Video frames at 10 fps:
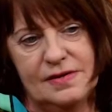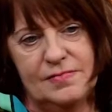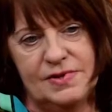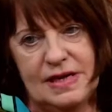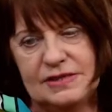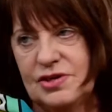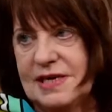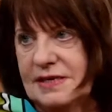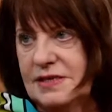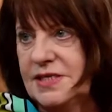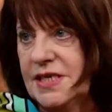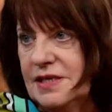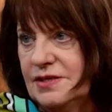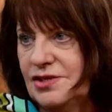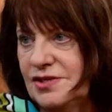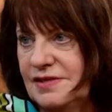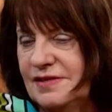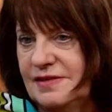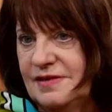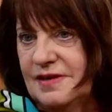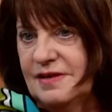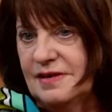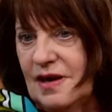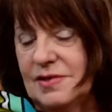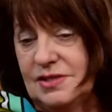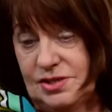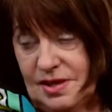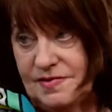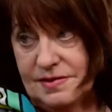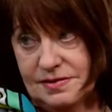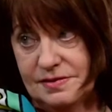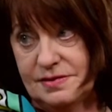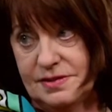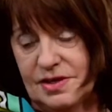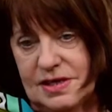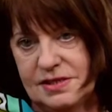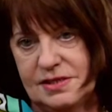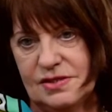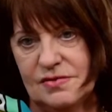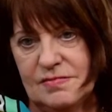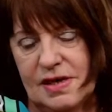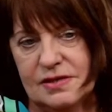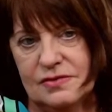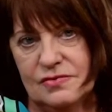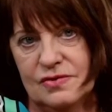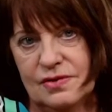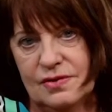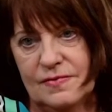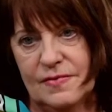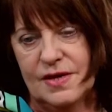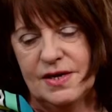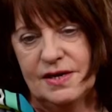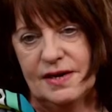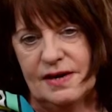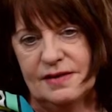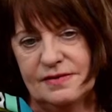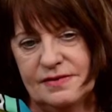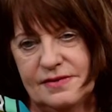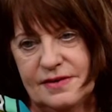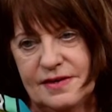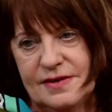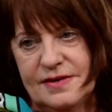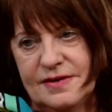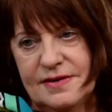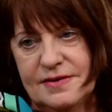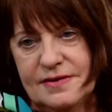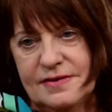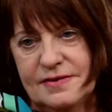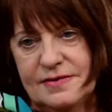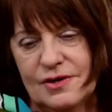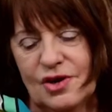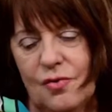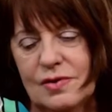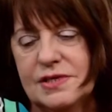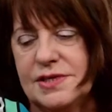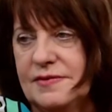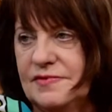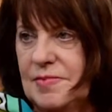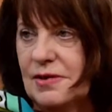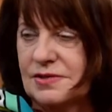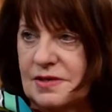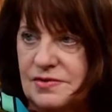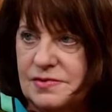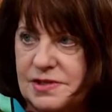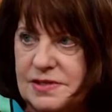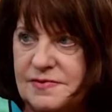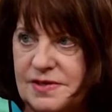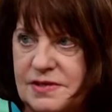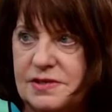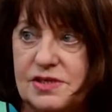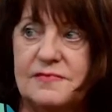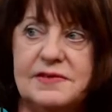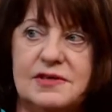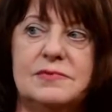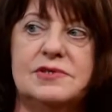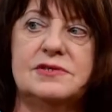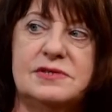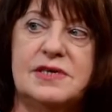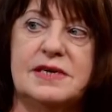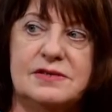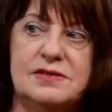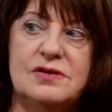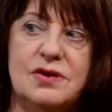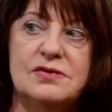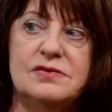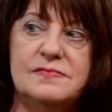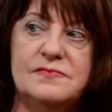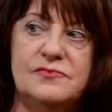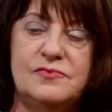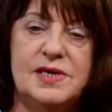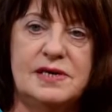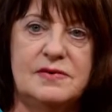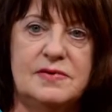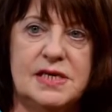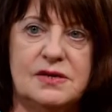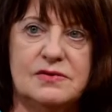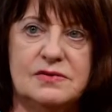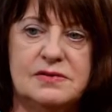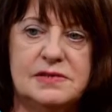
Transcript: But then training to teach, I went to Sheffield to train to teach, went back to the north. And the quality of the postgraduate certificate at Sheffield was second to none, really, really good.